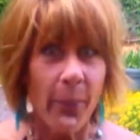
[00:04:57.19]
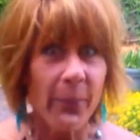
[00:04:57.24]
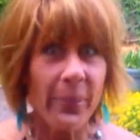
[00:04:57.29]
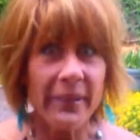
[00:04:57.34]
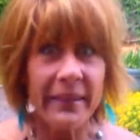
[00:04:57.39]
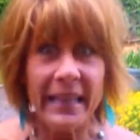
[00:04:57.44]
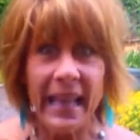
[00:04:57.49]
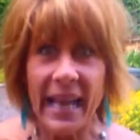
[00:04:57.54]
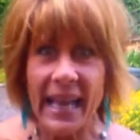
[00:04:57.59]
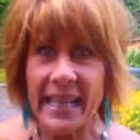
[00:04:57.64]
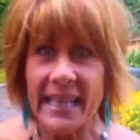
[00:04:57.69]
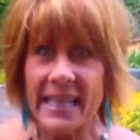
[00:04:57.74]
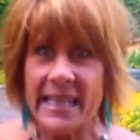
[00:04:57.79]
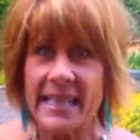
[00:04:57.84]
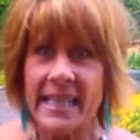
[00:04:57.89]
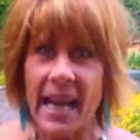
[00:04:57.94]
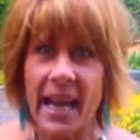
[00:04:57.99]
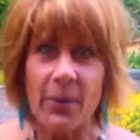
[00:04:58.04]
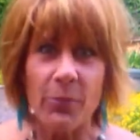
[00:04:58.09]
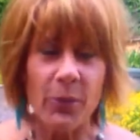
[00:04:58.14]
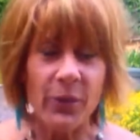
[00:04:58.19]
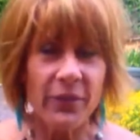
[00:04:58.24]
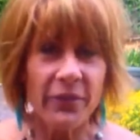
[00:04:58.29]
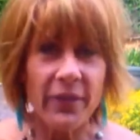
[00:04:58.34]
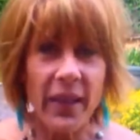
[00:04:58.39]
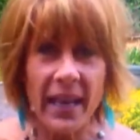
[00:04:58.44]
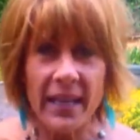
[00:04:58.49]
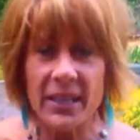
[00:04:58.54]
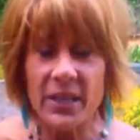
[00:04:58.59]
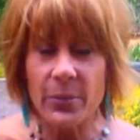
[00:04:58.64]
blend and we're
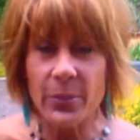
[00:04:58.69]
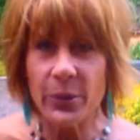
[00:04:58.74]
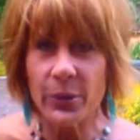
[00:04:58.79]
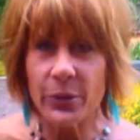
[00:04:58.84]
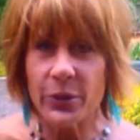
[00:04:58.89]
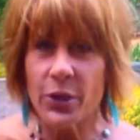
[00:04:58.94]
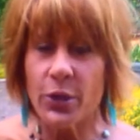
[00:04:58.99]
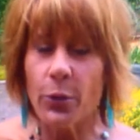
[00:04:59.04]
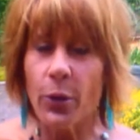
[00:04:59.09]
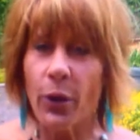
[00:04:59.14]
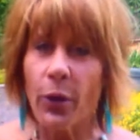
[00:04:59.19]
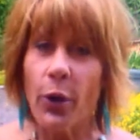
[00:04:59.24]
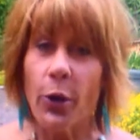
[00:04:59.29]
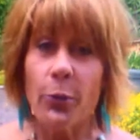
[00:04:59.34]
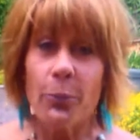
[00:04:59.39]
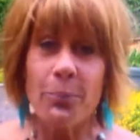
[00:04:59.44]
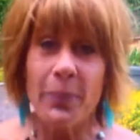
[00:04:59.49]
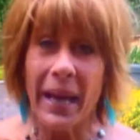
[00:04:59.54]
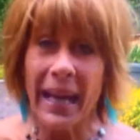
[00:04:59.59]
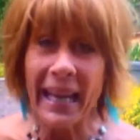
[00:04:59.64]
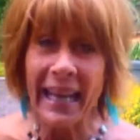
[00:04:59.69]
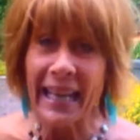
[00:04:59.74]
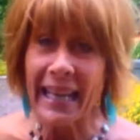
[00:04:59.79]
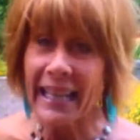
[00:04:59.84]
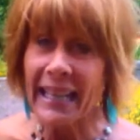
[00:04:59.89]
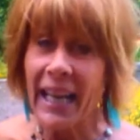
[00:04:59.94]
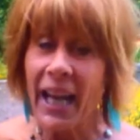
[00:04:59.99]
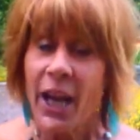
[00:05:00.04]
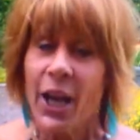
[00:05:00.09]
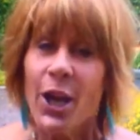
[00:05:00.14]
flexible to our own
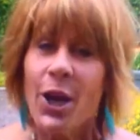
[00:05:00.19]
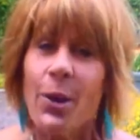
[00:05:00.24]
being,